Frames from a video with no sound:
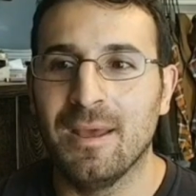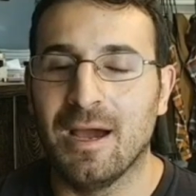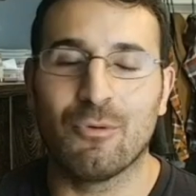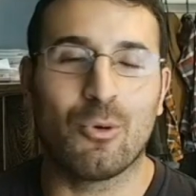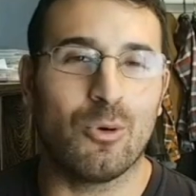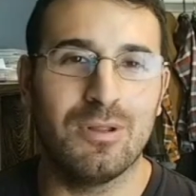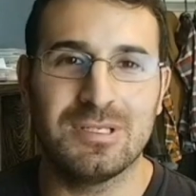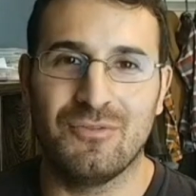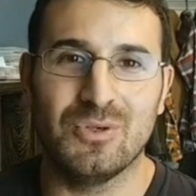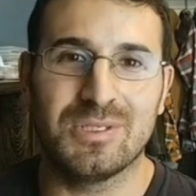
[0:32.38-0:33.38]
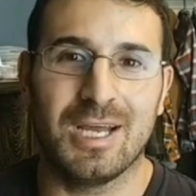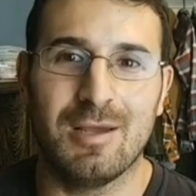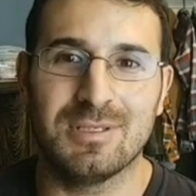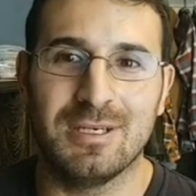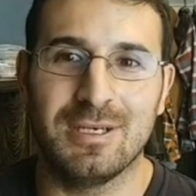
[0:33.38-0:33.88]
recorded this a few
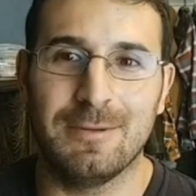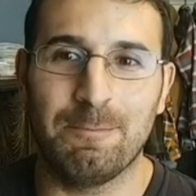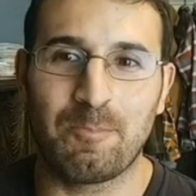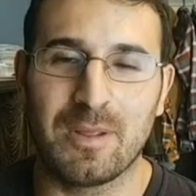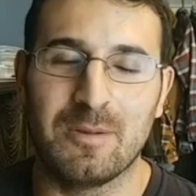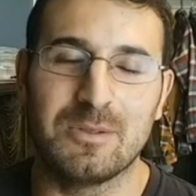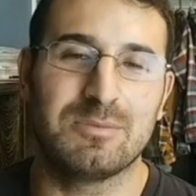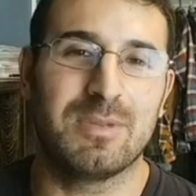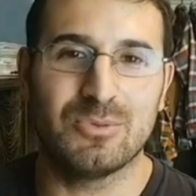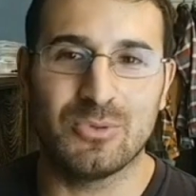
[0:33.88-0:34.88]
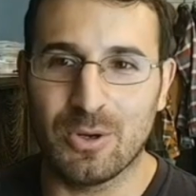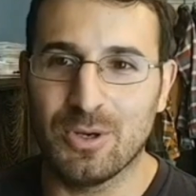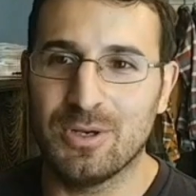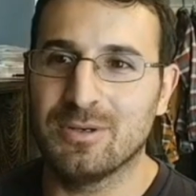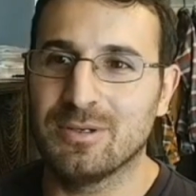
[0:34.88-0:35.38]
times and there's some times where I
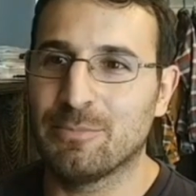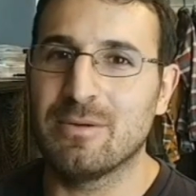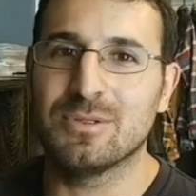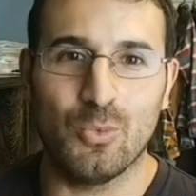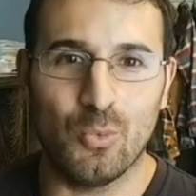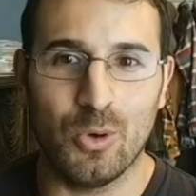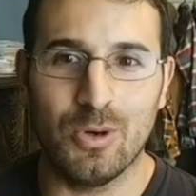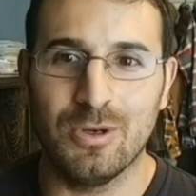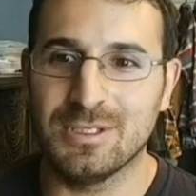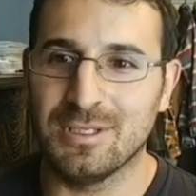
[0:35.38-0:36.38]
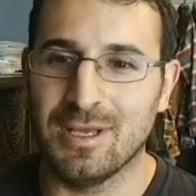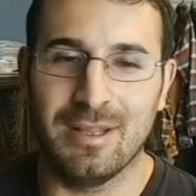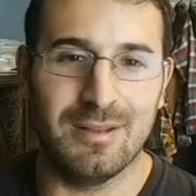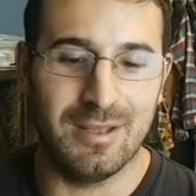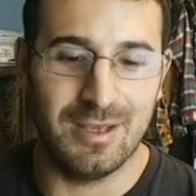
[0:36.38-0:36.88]
couldn't pronounce certain words and
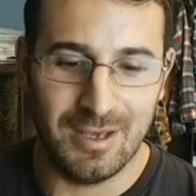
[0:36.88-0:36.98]
then